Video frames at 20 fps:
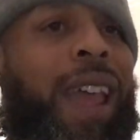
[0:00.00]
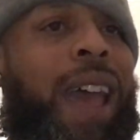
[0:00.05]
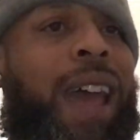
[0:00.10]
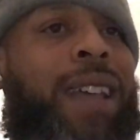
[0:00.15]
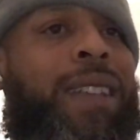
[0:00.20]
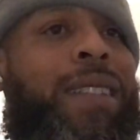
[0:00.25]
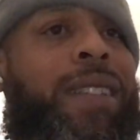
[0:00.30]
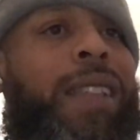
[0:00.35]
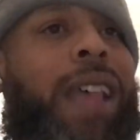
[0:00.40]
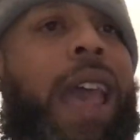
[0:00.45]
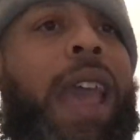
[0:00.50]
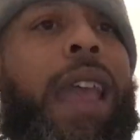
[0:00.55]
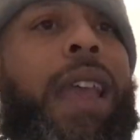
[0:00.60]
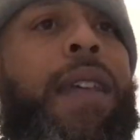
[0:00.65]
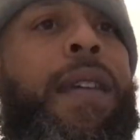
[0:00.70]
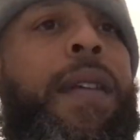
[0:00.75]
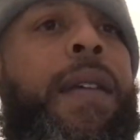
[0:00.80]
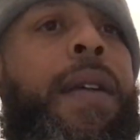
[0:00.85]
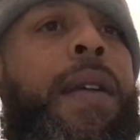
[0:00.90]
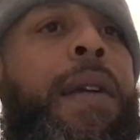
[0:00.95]
say
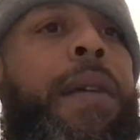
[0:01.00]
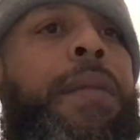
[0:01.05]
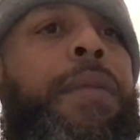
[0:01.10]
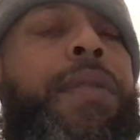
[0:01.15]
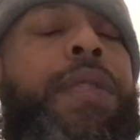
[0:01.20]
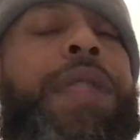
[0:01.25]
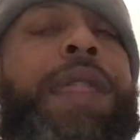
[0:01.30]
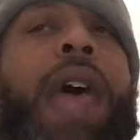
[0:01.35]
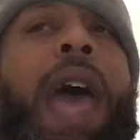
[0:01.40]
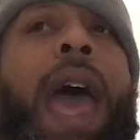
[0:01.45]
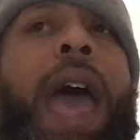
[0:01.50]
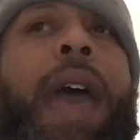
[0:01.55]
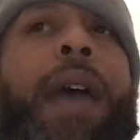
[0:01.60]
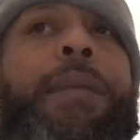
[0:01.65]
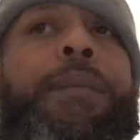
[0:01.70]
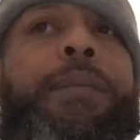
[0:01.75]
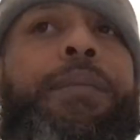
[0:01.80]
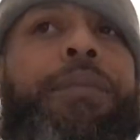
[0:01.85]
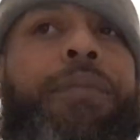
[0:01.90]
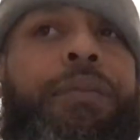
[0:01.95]
that
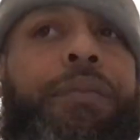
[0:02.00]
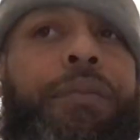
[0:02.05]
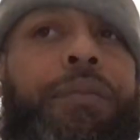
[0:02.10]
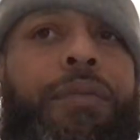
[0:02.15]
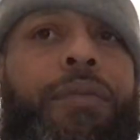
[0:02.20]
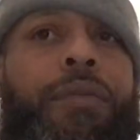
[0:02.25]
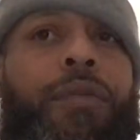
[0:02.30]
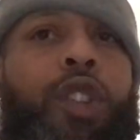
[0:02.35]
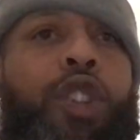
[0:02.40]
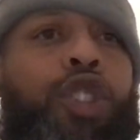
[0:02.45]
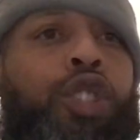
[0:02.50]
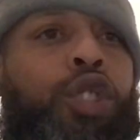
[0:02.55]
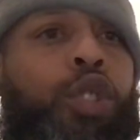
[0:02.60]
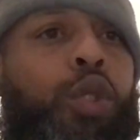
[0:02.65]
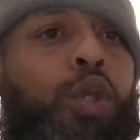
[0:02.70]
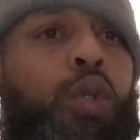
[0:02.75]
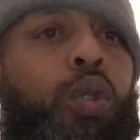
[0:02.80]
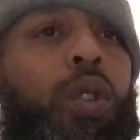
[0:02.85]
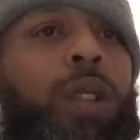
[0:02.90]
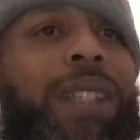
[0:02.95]

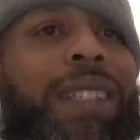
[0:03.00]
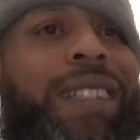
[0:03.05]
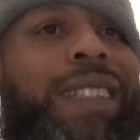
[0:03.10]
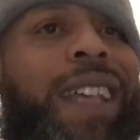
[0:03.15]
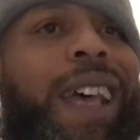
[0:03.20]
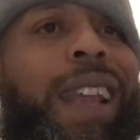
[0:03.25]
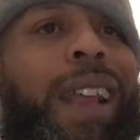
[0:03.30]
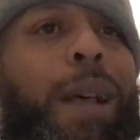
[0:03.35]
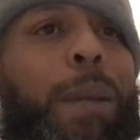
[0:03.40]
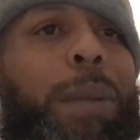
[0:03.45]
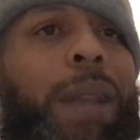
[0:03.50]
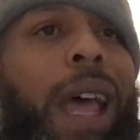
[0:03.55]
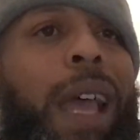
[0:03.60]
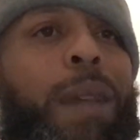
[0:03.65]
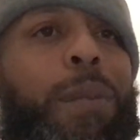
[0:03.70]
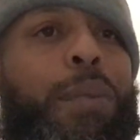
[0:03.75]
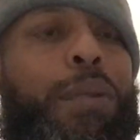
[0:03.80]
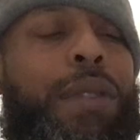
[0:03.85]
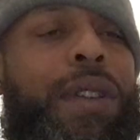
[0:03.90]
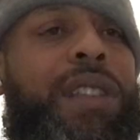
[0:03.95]
school is set up like
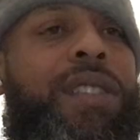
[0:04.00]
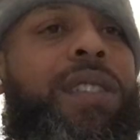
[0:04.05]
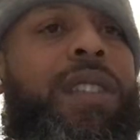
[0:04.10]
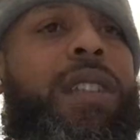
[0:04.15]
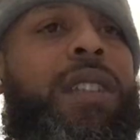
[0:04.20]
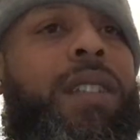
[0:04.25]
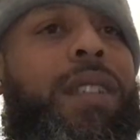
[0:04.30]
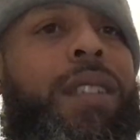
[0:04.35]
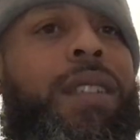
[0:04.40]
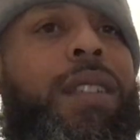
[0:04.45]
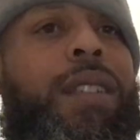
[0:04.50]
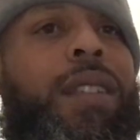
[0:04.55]
prisons.